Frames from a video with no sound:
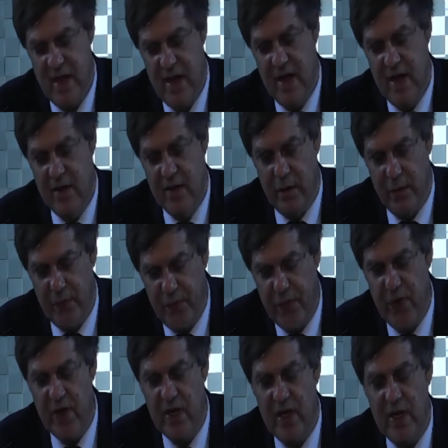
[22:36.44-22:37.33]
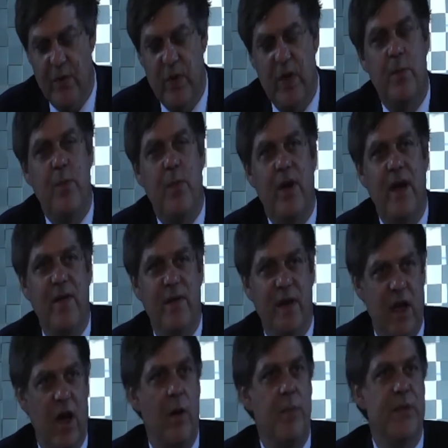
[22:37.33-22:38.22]
So thirdly, and very briefly,
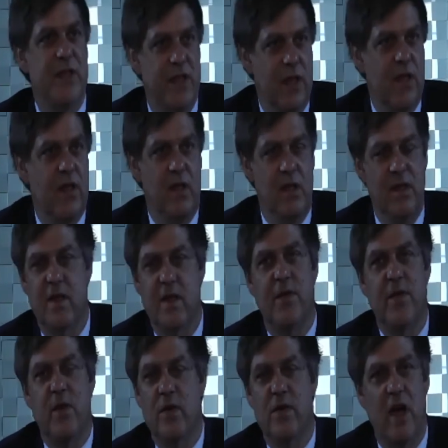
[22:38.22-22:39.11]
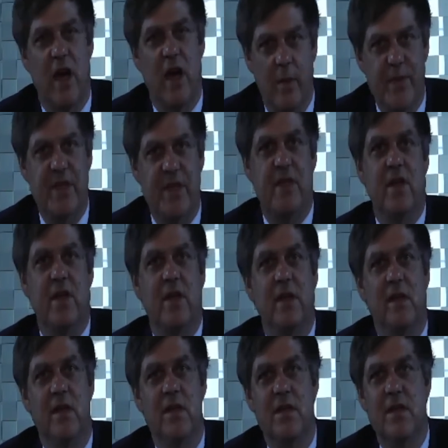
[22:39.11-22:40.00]
obstacles. Of course,
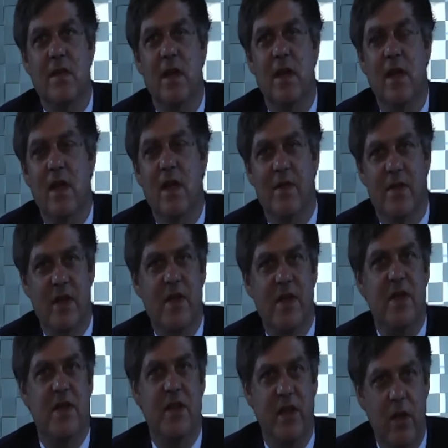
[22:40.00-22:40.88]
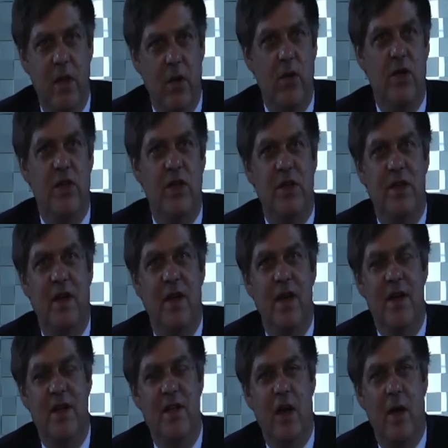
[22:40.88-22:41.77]
obstacles, this is a huge
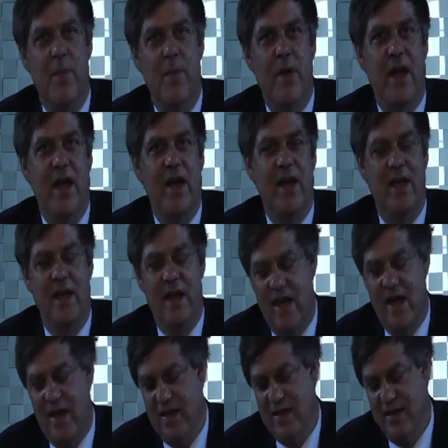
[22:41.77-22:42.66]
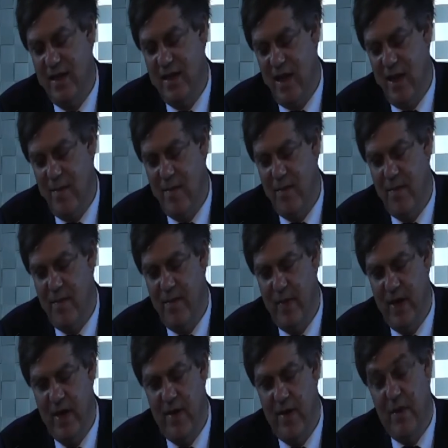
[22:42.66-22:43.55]
topic, and
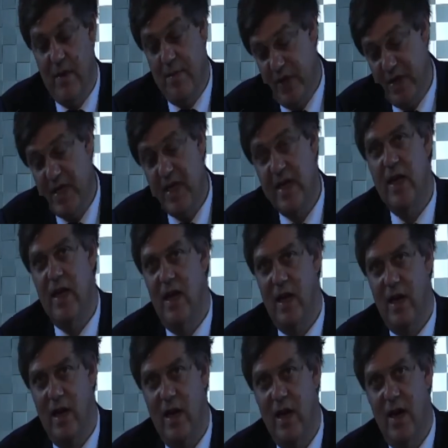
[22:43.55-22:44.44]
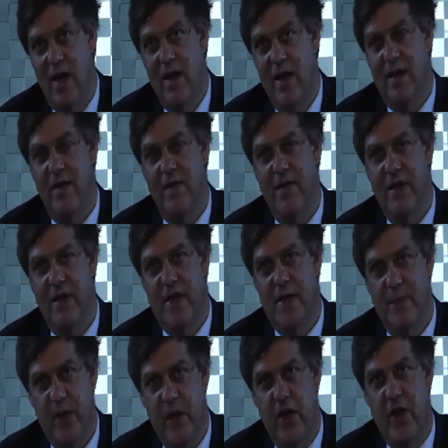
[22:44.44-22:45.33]
in particular, given the
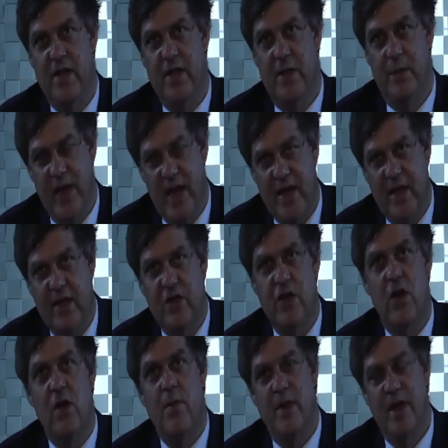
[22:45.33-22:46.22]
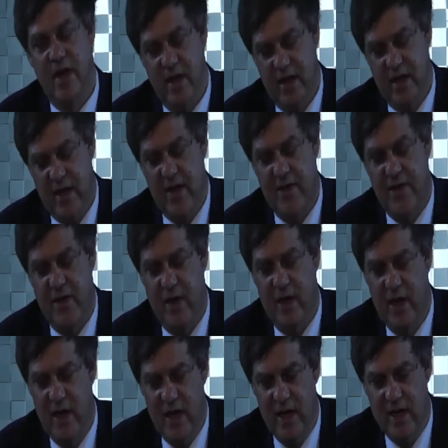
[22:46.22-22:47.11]
experience we had in Germany and in other
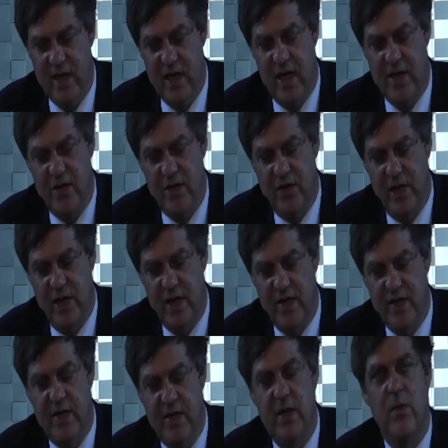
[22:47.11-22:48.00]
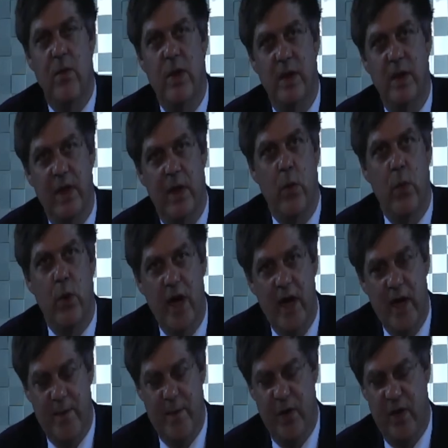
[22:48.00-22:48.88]
countries where there were
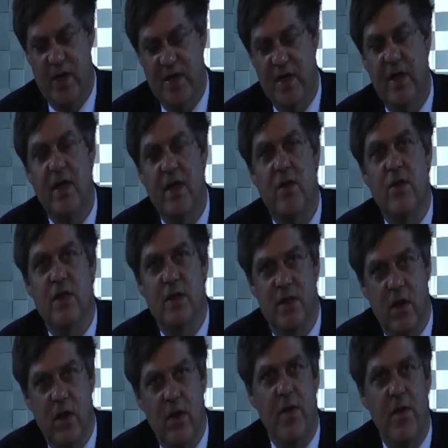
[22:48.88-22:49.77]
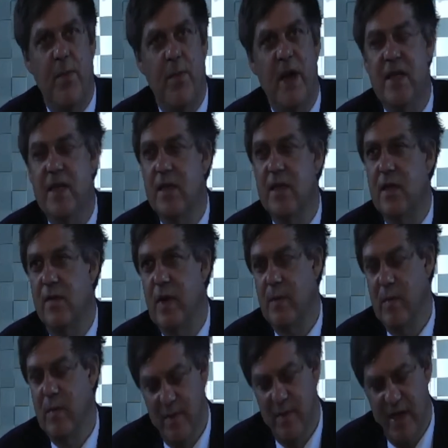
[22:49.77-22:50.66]
prosecutions on the basis of
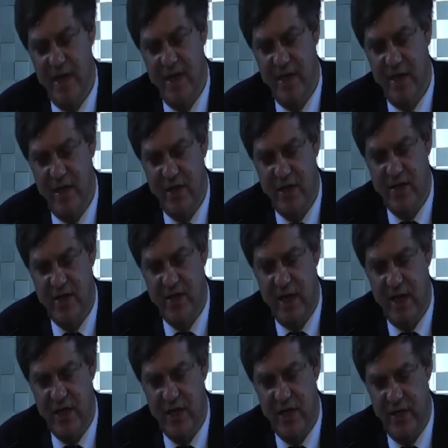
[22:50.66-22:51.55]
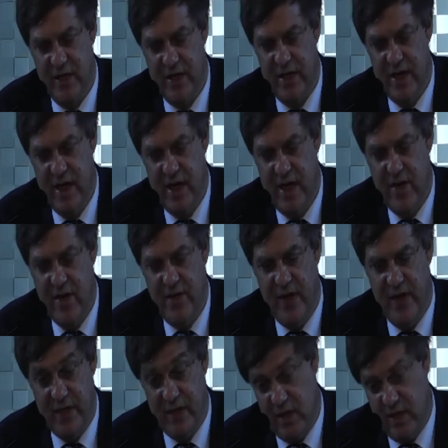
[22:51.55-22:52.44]
implementing legislation, there's
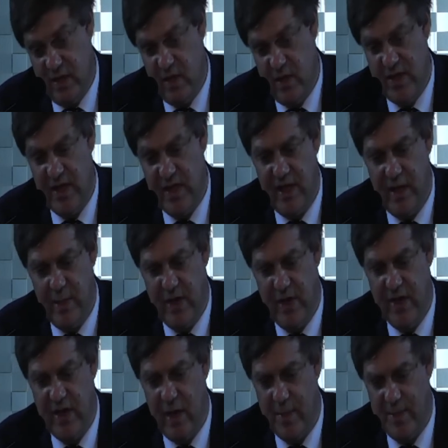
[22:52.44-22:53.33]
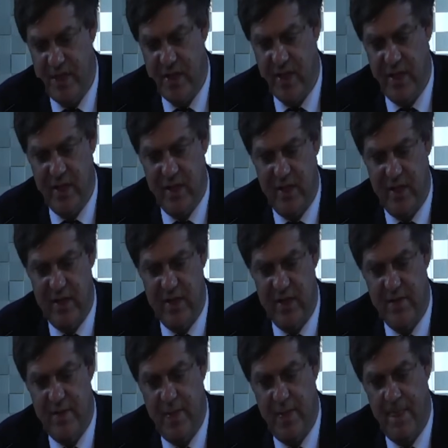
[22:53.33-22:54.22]
a lot to say about obstacles.
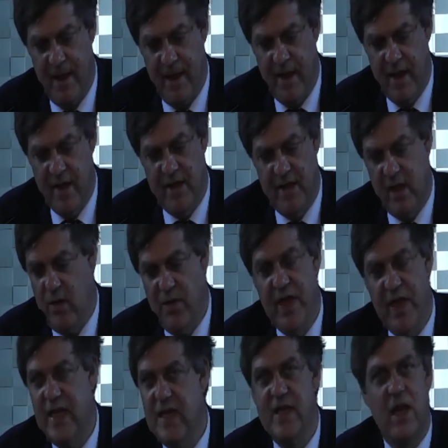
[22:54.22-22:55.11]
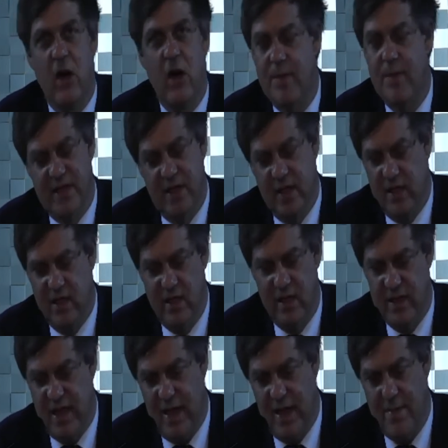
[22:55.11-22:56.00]
So these obstacles
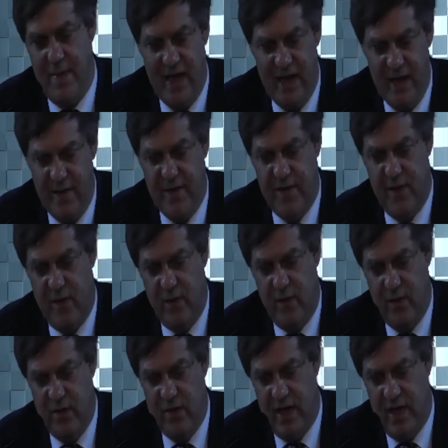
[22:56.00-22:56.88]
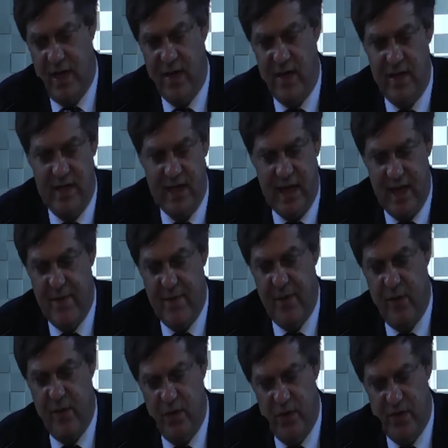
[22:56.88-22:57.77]
are manifold and
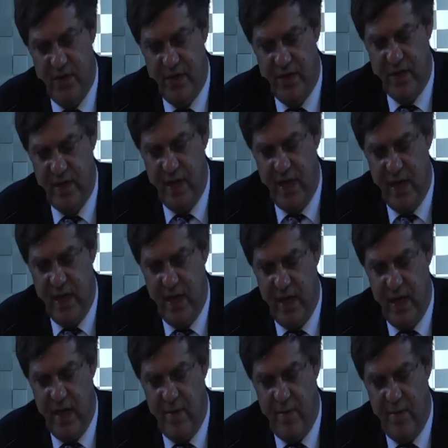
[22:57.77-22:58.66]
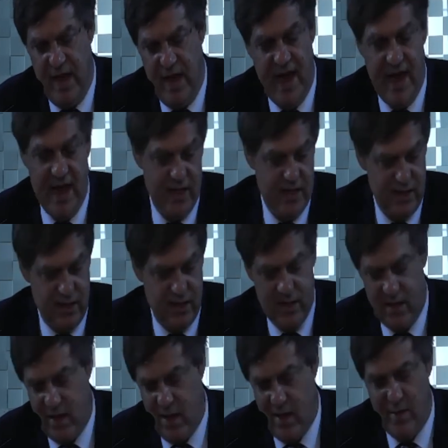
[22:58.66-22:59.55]
diverse as
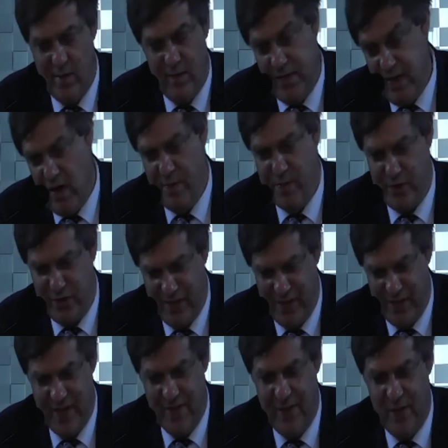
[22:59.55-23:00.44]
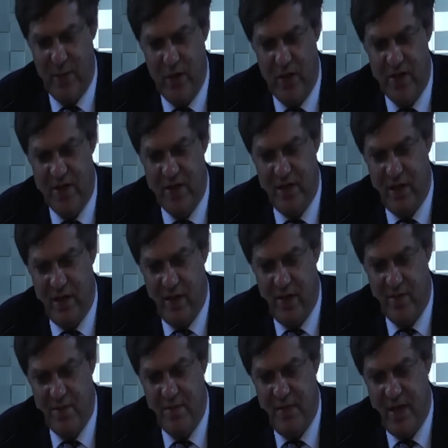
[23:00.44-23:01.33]
the options, if you want so.
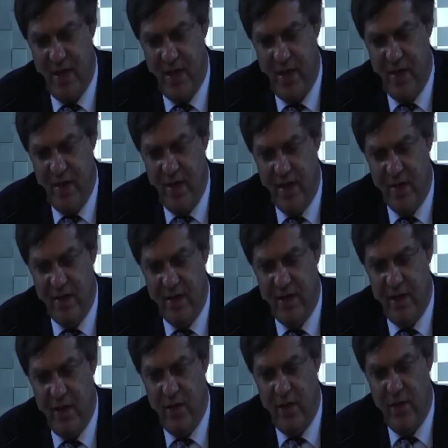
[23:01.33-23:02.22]
So,